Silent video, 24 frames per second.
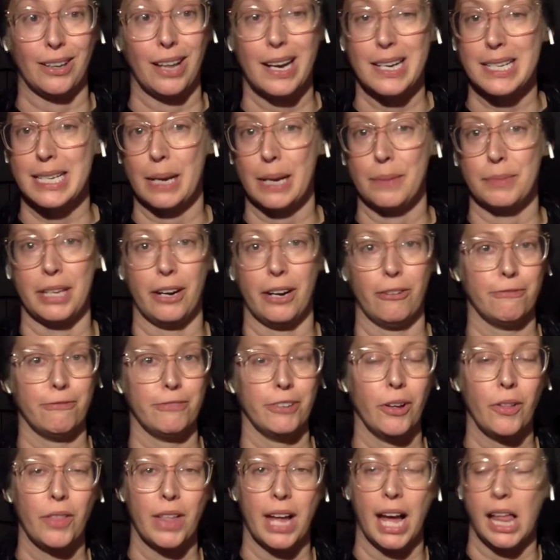a lot of times they
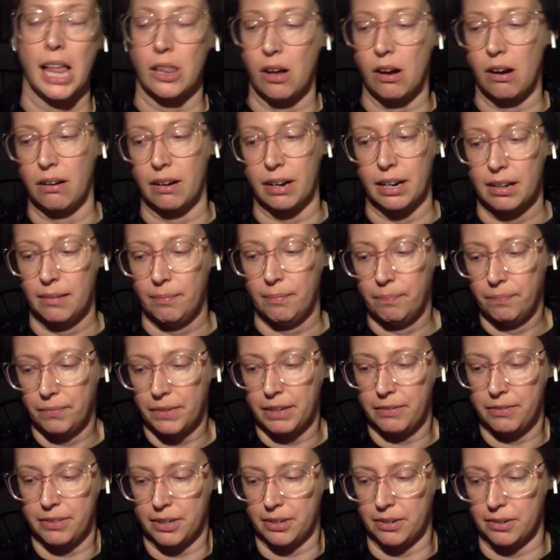don't feel that long
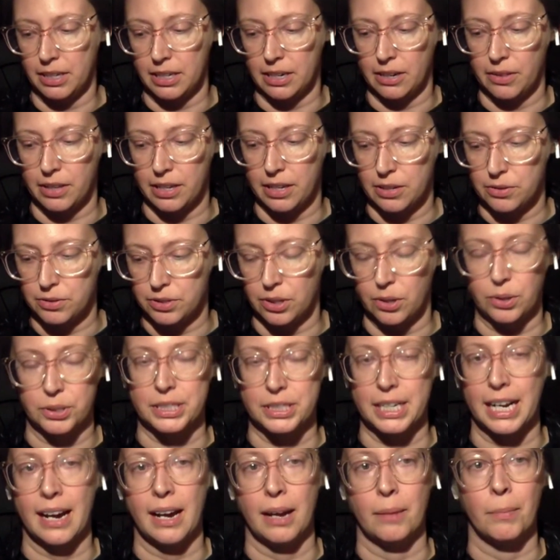if they're you know they use the
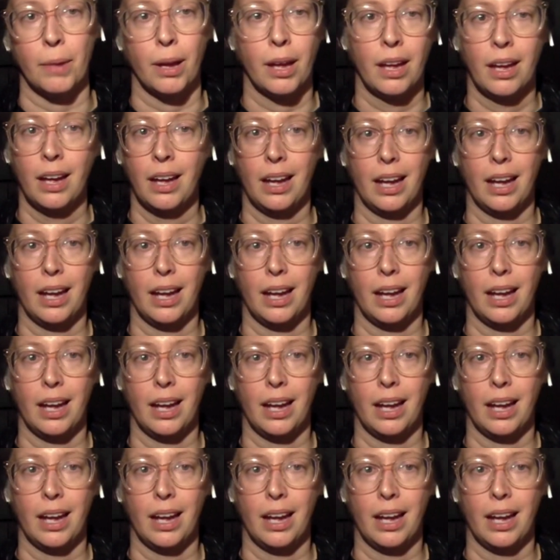whole time